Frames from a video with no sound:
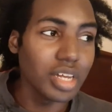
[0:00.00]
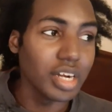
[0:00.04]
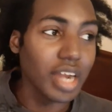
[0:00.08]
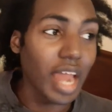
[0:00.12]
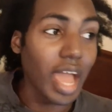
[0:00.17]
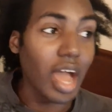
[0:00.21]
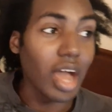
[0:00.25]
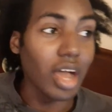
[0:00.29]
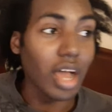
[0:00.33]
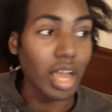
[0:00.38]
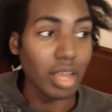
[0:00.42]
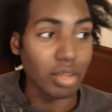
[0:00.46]

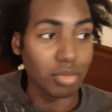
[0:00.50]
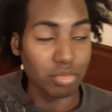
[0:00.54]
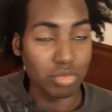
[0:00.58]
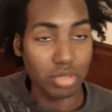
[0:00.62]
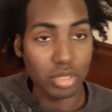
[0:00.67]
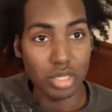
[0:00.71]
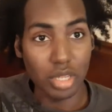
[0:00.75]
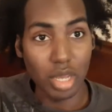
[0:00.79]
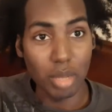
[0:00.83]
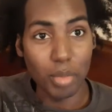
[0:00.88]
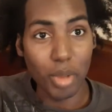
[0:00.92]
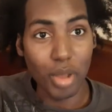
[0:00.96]
Now,
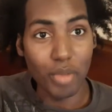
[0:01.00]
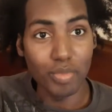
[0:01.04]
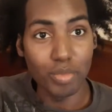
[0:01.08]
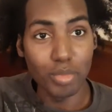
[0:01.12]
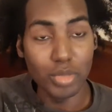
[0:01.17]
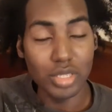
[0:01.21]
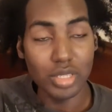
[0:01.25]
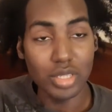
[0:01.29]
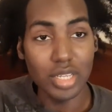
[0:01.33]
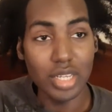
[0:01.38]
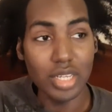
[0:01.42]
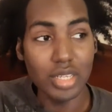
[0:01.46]
some of them
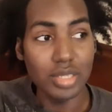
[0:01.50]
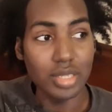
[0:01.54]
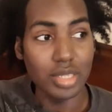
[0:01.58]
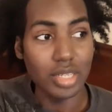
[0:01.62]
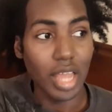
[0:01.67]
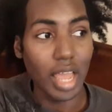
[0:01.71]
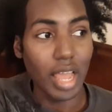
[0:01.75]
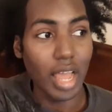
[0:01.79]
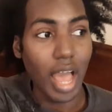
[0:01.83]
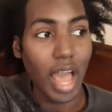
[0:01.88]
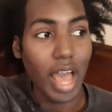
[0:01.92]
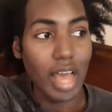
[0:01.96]
is decent.
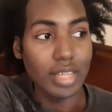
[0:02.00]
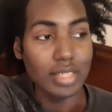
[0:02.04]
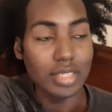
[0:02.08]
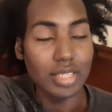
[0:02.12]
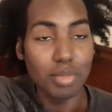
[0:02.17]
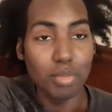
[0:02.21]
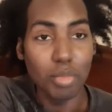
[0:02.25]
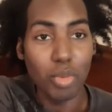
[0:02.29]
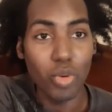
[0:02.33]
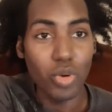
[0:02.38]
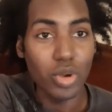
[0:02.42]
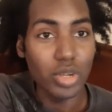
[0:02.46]
Now,
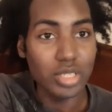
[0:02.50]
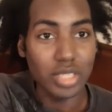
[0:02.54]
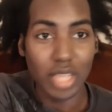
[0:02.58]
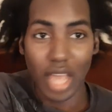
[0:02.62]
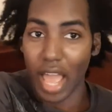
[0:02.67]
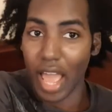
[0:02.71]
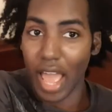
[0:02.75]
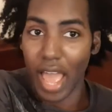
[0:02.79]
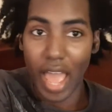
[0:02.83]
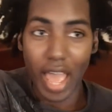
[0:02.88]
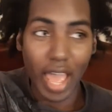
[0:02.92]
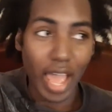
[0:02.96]
Osimores,
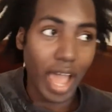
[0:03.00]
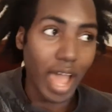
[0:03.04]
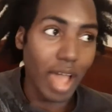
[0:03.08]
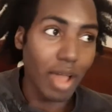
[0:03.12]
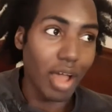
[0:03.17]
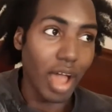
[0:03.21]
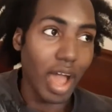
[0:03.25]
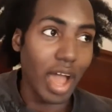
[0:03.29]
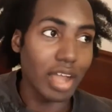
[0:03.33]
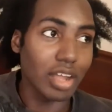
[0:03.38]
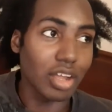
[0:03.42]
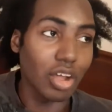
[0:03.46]

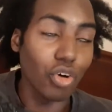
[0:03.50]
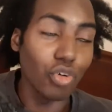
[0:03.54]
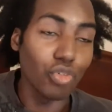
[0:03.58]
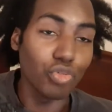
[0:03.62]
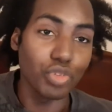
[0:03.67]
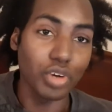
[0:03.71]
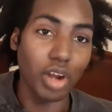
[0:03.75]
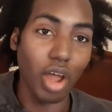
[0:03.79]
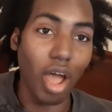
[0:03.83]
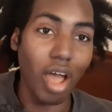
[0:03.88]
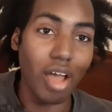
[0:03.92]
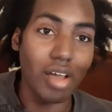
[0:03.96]
I go for
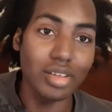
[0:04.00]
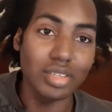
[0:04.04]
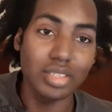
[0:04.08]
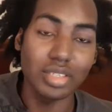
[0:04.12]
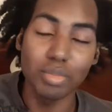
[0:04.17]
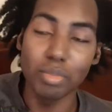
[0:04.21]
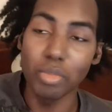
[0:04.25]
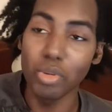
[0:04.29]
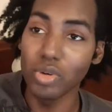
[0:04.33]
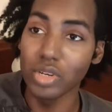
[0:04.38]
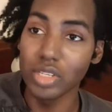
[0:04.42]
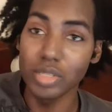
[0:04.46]
the
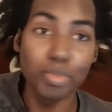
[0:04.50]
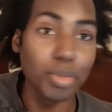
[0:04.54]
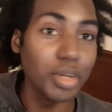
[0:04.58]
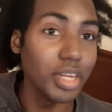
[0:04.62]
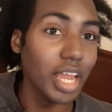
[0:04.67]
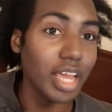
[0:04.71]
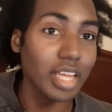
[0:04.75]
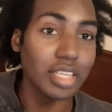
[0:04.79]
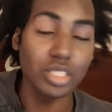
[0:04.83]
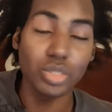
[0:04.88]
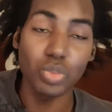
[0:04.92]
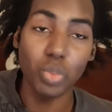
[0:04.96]
Osimores, but
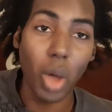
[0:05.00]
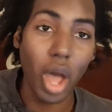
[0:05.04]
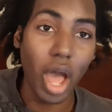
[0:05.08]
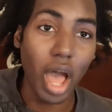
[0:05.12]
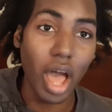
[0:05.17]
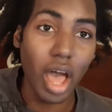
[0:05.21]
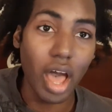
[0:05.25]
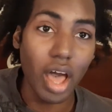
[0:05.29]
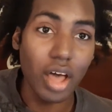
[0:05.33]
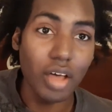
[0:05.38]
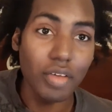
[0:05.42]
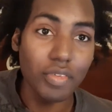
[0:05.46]
that
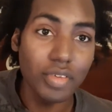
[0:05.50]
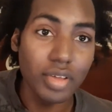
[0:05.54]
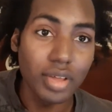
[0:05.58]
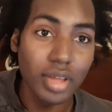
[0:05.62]
suave,